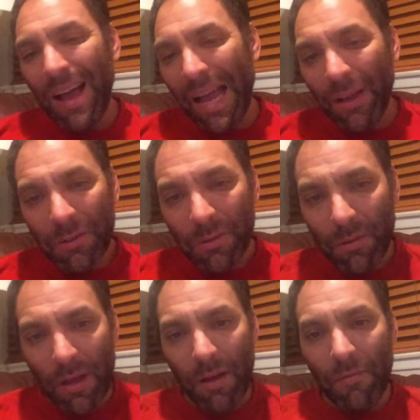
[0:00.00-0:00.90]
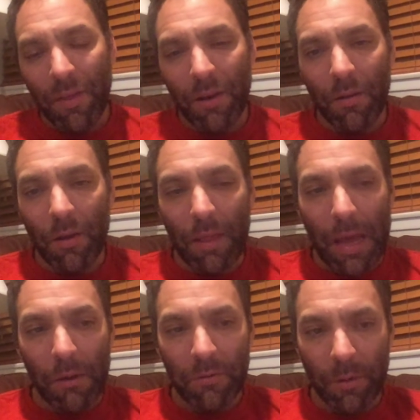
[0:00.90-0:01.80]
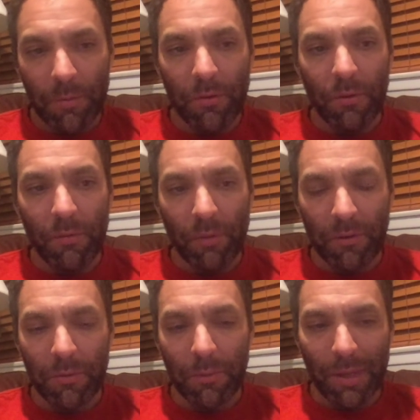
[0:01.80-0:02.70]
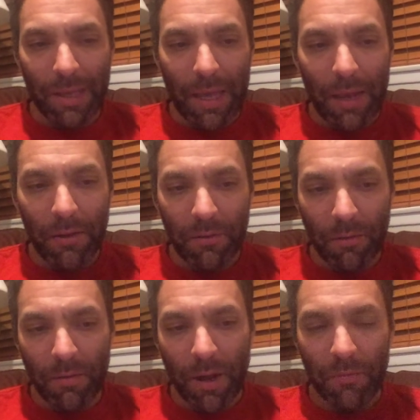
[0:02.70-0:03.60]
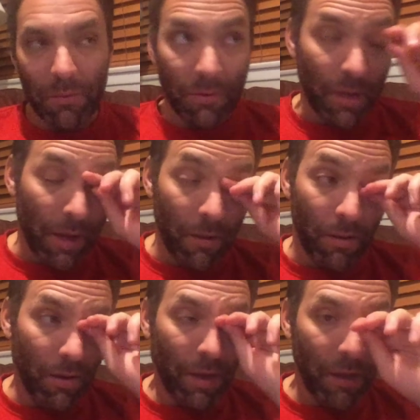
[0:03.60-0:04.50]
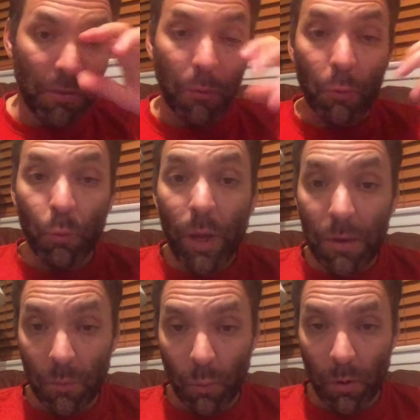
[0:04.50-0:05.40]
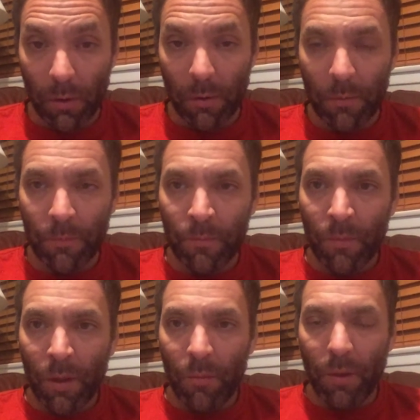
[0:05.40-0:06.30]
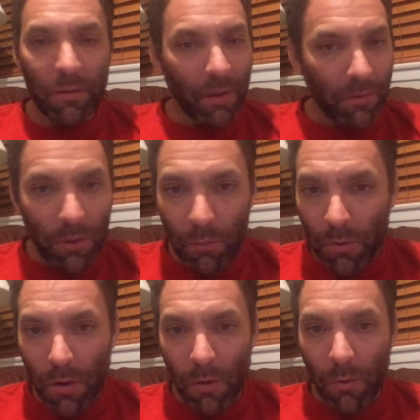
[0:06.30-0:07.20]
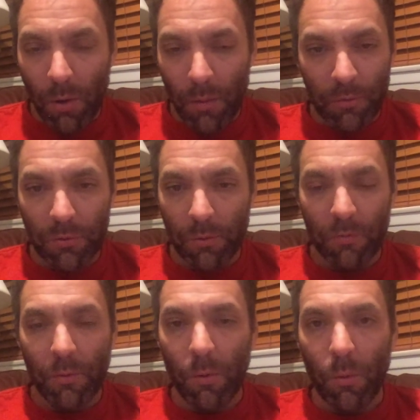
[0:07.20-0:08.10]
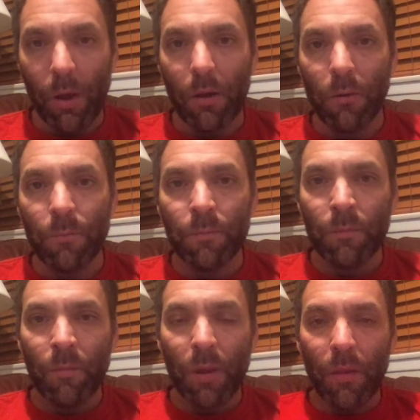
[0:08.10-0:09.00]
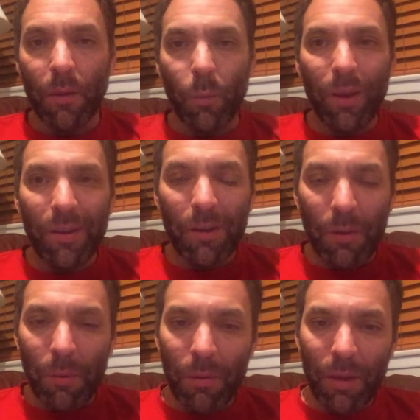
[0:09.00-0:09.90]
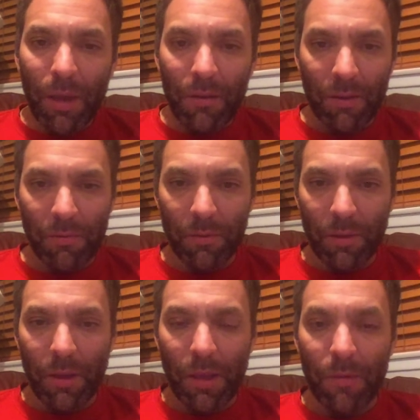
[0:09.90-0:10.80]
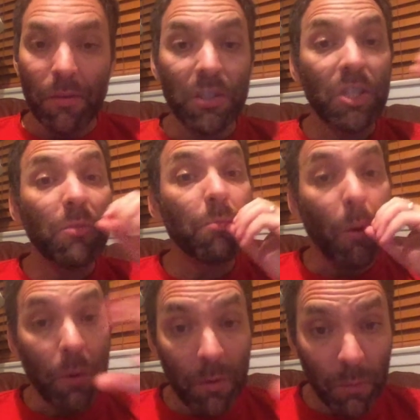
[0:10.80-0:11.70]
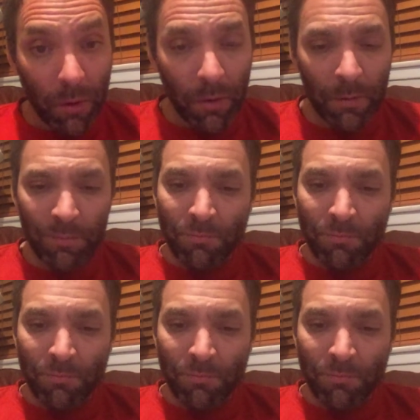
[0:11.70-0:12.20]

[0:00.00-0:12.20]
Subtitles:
I also love that it allows an opportunity for us to engage in thoughtful dialogue in the written word, because as you know, I'm sure full well, that we communicate differently in the spoken word,